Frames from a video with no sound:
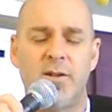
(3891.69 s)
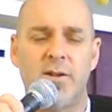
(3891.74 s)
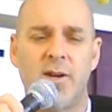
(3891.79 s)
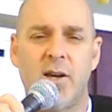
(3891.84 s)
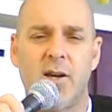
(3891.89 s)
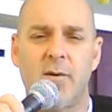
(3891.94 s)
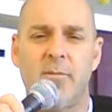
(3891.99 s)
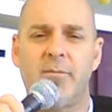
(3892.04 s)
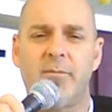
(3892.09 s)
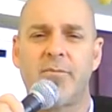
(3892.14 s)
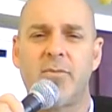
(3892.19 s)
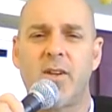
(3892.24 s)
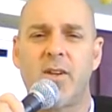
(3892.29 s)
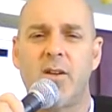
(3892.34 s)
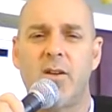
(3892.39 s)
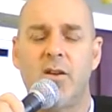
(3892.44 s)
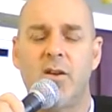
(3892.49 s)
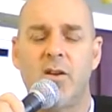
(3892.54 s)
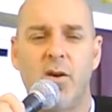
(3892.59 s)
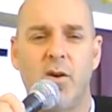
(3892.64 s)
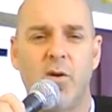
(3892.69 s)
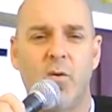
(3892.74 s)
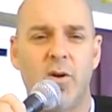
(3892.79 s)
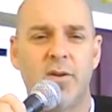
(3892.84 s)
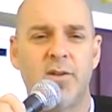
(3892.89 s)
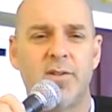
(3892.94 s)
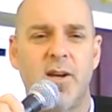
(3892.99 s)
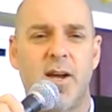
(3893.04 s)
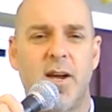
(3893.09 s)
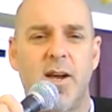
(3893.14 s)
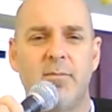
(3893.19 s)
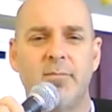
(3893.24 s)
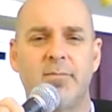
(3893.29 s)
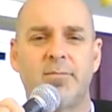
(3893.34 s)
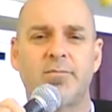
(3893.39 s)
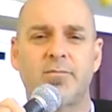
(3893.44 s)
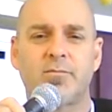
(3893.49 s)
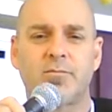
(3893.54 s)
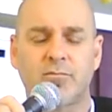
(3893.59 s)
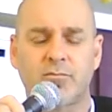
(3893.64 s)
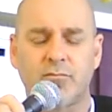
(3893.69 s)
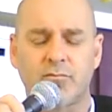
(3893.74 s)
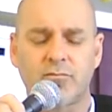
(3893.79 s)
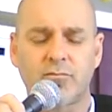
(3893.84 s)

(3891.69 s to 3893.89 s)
But uh, you know, one time